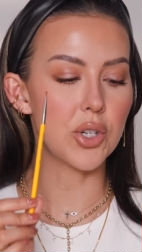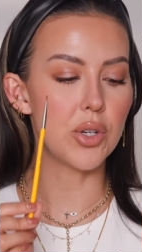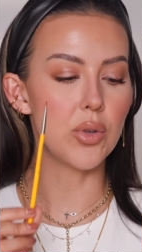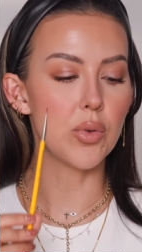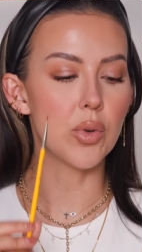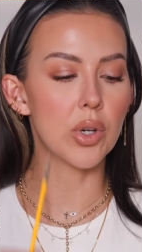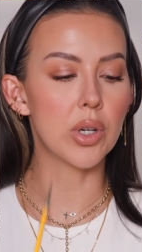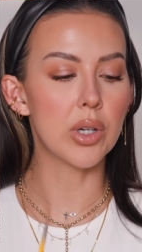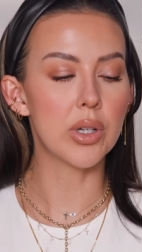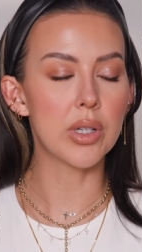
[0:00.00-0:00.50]
You
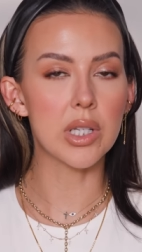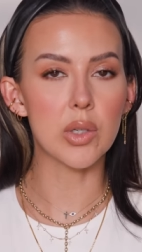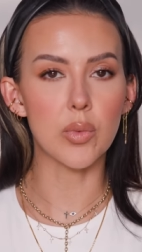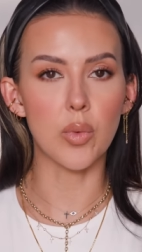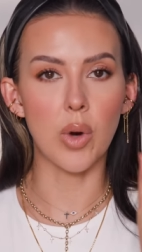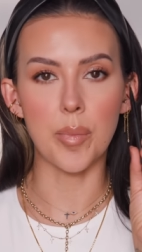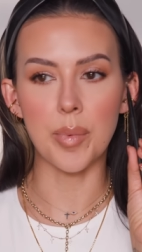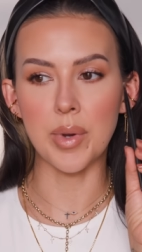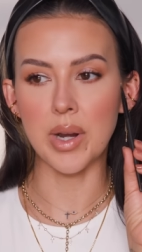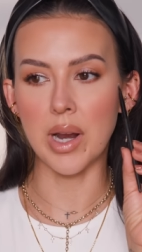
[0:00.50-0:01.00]
could
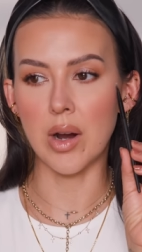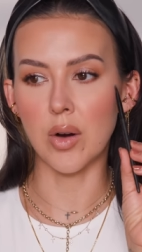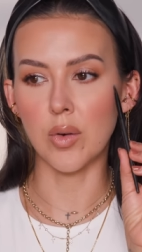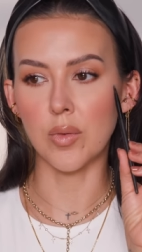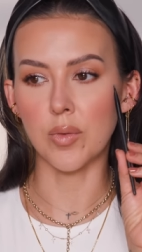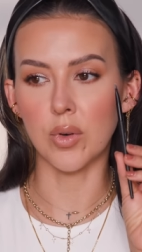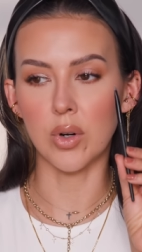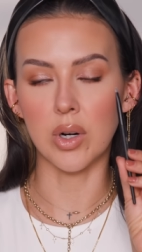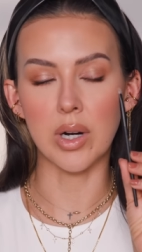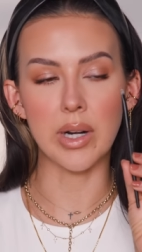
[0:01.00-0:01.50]
swap it
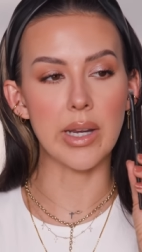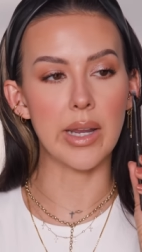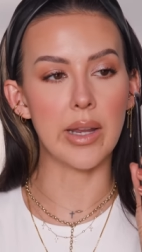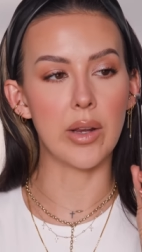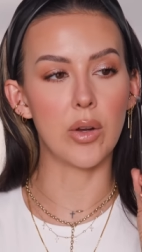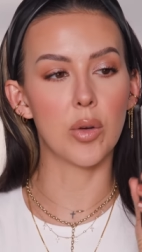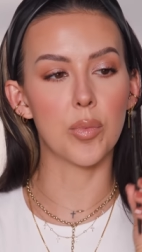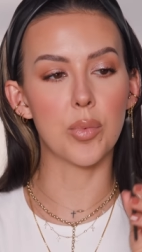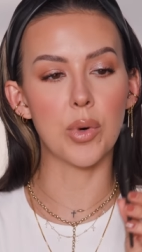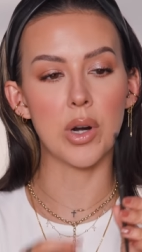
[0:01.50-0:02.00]
out for an
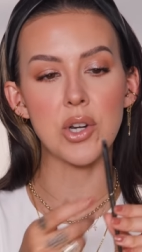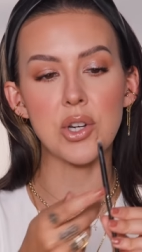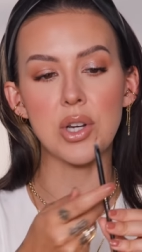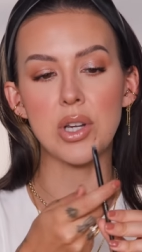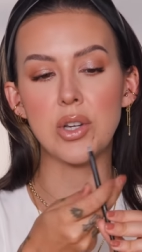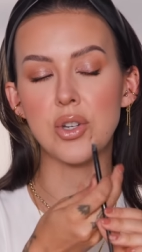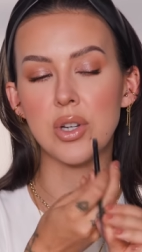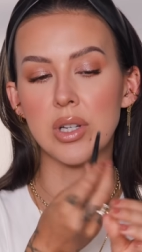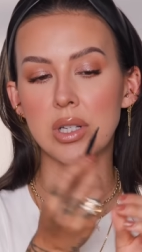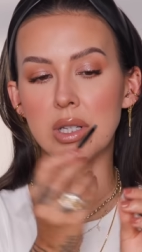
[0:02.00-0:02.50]
angle brush
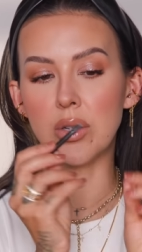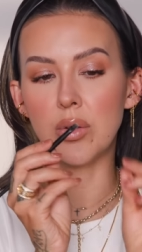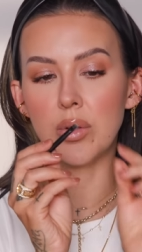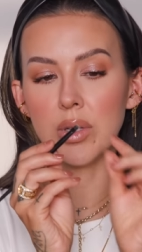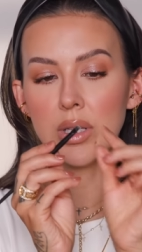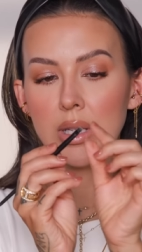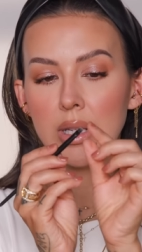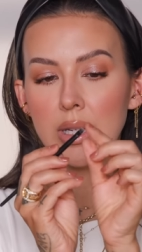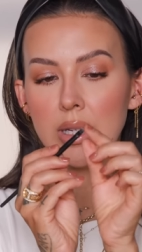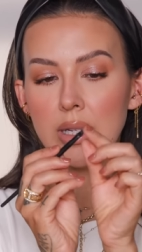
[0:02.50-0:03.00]
and just
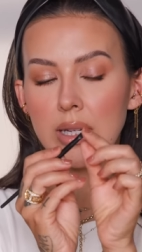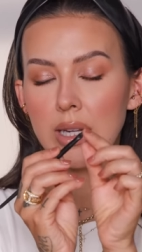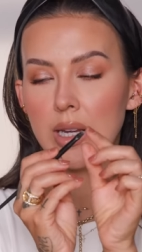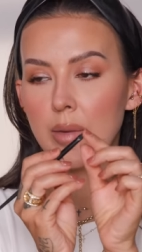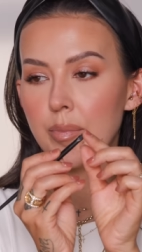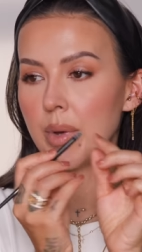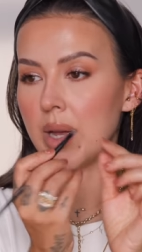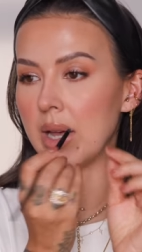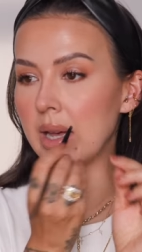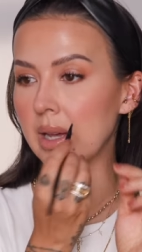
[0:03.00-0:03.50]
use the
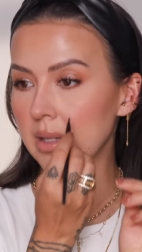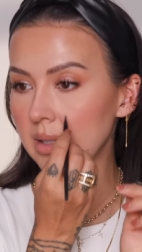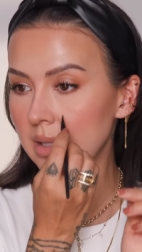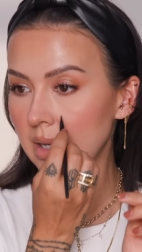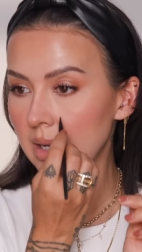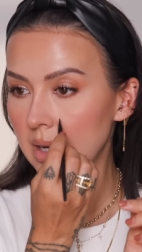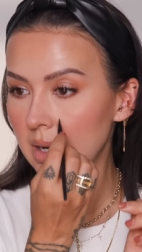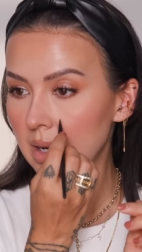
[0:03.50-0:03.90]
tip, and